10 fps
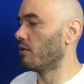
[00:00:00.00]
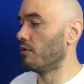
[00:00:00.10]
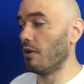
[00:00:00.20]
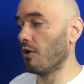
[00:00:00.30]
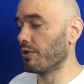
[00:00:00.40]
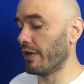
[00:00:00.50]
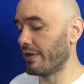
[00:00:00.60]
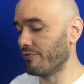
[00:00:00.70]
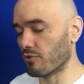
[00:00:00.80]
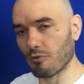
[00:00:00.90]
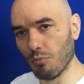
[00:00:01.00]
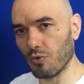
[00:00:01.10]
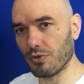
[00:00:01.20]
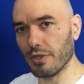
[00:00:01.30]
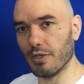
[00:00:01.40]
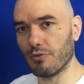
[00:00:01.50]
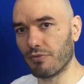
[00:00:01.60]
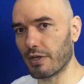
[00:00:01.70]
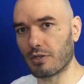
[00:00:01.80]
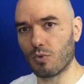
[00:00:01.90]
no, not even remotely. In
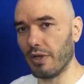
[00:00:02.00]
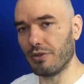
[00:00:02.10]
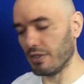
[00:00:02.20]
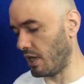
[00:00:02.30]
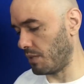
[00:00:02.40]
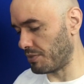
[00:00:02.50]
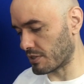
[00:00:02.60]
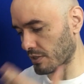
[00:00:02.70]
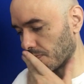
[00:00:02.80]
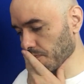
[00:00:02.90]
fact, quite the opposite.